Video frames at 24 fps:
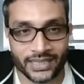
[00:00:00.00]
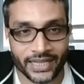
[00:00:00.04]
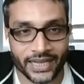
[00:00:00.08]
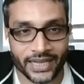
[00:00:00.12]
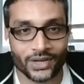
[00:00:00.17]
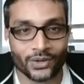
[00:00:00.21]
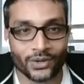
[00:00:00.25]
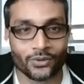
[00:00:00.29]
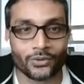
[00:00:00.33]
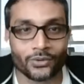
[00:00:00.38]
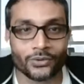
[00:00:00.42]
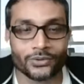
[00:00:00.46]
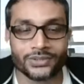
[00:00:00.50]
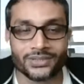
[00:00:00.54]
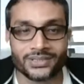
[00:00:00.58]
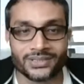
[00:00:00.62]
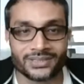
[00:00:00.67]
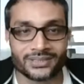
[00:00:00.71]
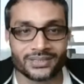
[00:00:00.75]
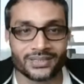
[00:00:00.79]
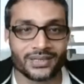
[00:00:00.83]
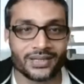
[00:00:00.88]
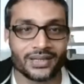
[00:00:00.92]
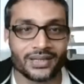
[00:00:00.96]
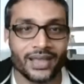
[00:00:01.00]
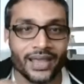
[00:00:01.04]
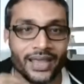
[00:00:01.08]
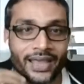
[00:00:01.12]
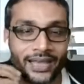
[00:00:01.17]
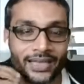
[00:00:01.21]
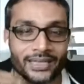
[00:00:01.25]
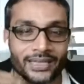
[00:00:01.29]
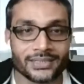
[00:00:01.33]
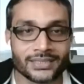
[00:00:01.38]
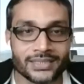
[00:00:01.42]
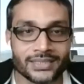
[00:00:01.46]
but they don't
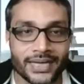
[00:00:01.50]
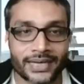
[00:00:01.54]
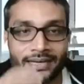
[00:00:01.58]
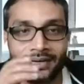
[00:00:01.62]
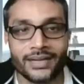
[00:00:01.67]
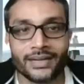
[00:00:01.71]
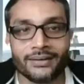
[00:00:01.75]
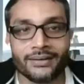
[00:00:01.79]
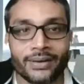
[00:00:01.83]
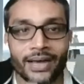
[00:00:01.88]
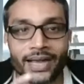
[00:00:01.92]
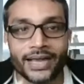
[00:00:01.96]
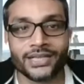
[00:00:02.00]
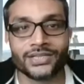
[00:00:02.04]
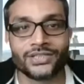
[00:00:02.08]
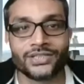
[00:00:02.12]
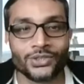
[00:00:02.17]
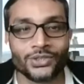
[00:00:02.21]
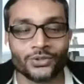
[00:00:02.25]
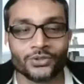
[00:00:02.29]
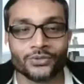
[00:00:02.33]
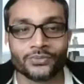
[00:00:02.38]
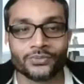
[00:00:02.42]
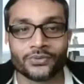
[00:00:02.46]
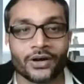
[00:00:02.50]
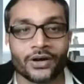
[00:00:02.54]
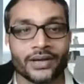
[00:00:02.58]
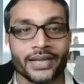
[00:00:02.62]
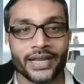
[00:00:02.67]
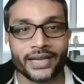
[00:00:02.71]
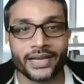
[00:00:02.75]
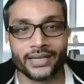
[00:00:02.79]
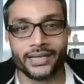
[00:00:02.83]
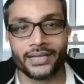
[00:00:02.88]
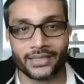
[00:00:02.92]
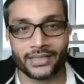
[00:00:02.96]
incentivize you for
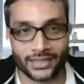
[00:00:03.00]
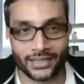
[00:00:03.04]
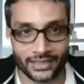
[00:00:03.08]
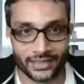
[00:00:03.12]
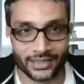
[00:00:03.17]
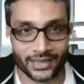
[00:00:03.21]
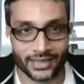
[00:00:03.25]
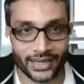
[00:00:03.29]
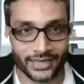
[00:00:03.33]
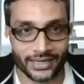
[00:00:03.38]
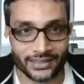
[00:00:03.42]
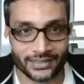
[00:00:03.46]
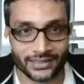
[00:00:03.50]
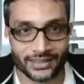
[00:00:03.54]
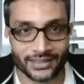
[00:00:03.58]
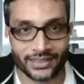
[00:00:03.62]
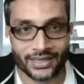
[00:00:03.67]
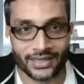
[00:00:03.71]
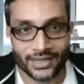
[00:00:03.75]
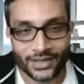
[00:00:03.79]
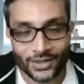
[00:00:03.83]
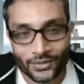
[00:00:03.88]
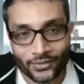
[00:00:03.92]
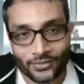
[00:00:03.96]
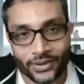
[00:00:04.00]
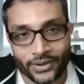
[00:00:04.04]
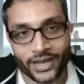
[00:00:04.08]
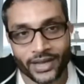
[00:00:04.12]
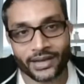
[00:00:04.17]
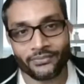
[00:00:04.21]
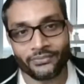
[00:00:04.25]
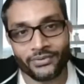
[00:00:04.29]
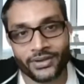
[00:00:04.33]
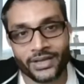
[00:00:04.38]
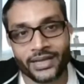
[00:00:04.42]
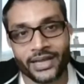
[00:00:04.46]
anything, right?
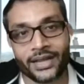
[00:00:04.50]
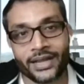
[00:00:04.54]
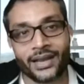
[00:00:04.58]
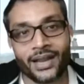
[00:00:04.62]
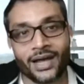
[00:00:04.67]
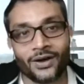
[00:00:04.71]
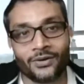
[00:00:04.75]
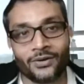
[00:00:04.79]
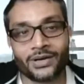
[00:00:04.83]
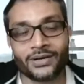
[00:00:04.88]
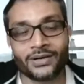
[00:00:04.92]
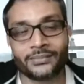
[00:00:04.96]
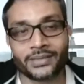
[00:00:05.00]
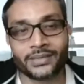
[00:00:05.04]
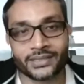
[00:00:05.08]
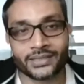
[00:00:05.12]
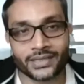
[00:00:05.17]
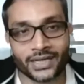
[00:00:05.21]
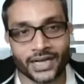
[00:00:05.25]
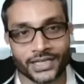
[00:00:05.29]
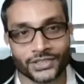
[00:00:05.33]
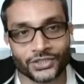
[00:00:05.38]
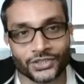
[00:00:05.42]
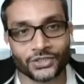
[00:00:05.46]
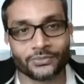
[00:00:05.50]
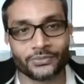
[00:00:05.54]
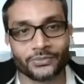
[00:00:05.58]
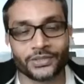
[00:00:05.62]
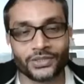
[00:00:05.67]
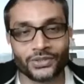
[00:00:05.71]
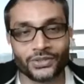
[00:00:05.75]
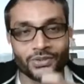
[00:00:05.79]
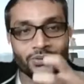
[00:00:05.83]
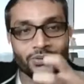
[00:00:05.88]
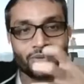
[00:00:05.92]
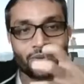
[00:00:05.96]
Where we allow our
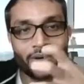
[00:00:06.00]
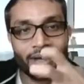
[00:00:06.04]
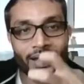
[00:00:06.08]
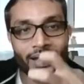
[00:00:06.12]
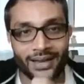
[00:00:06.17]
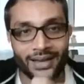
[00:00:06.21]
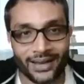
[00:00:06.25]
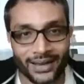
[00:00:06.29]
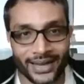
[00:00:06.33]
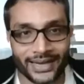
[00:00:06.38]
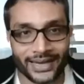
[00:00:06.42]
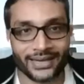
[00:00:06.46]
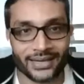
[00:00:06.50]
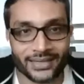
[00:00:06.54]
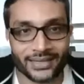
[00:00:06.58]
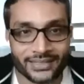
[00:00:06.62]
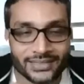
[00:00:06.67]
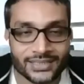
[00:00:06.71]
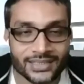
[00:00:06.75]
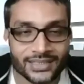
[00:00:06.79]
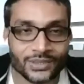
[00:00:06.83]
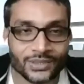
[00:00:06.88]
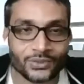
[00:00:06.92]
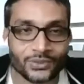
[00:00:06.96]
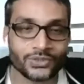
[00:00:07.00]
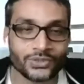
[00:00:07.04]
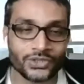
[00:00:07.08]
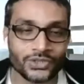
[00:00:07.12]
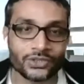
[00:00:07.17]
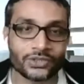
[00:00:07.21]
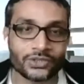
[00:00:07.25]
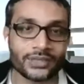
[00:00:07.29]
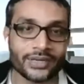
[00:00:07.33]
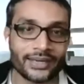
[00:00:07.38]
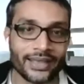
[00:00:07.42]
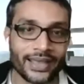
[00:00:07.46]
consumer to let us use
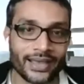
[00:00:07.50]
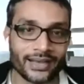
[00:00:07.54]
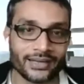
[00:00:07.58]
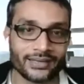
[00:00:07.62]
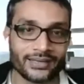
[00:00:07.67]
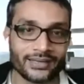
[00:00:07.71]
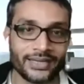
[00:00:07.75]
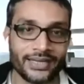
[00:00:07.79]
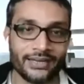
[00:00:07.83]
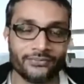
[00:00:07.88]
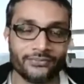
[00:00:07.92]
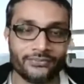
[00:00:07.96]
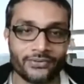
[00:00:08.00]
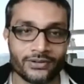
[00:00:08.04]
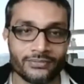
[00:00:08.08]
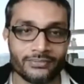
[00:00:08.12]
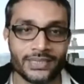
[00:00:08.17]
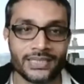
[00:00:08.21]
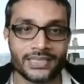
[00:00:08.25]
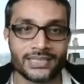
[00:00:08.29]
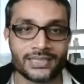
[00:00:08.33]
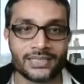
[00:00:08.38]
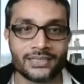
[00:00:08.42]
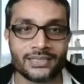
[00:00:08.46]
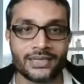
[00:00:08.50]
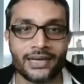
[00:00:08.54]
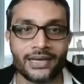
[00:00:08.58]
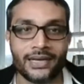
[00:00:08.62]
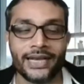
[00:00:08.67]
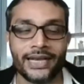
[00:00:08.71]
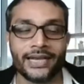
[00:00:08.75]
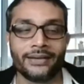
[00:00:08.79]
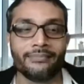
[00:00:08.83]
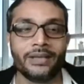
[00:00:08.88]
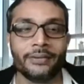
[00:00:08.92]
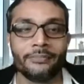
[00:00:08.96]
your the information and
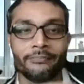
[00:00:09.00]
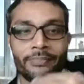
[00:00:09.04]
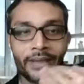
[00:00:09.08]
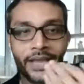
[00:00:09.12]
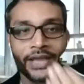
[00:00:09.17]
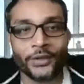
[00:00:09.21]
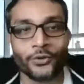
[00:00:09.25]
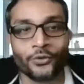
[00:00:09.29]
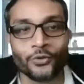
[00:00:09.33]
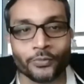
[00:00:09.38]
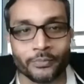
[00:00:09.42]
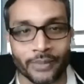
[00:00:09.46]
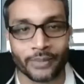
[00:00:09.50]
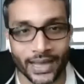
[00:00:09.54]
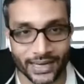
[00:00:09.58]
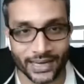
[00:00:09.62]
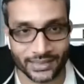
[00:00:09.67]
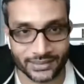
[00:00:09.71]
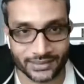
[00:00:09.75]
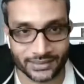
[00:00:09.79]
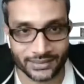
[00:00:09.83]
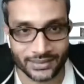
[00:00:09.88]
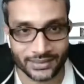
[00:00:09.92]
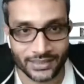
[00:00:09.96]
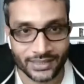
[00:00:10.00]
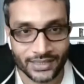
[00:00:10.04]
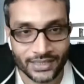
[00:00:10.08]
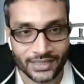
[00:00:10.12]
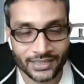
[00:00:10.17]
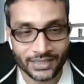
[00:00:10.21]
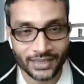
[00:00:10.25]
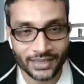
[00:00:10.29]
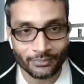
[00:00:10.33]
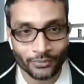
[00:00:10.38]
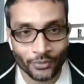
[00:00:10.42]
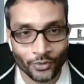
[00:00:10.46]
let me pay you back. The